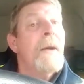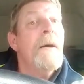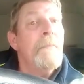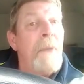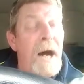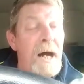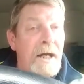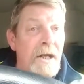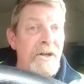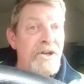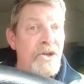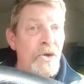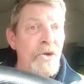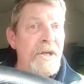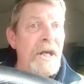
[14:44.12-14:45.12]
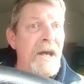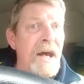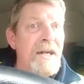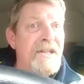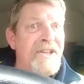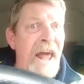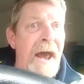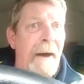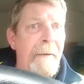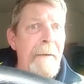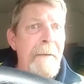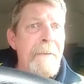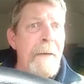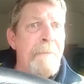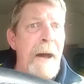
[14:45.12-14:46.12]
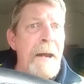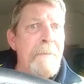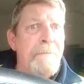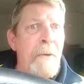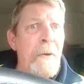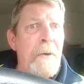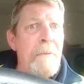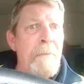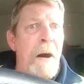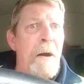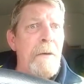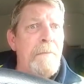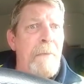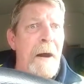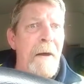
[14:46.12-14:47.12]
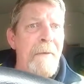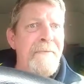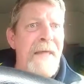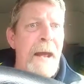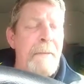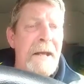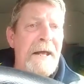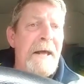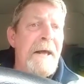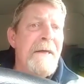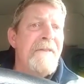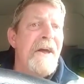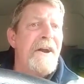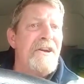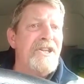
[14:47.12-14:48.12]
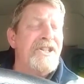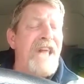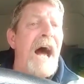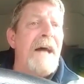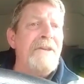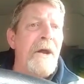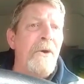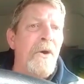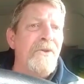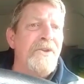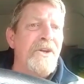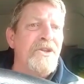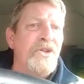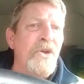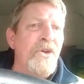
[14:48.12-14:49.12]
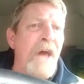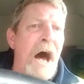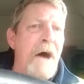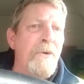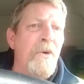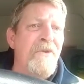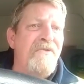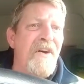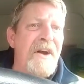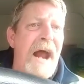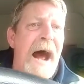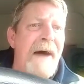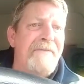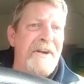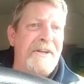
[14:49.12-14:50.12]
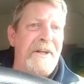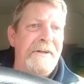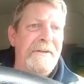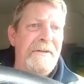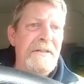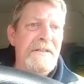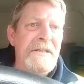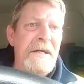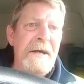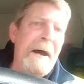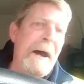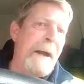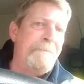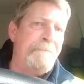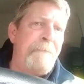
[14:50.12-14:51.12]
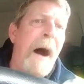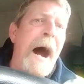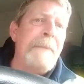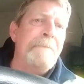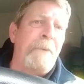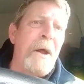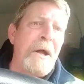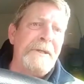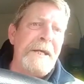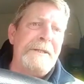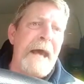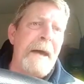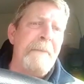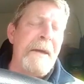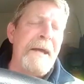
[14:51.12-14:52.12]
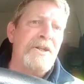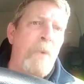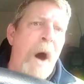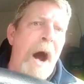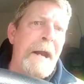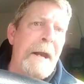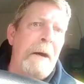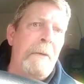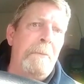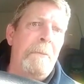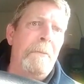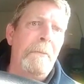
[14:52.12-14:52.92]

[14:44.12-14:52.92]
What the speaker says: But I can assure you, it's there. The big bookmark pandemic. There are standing orders down that road for everything. And pan-bloody-demics wanted them.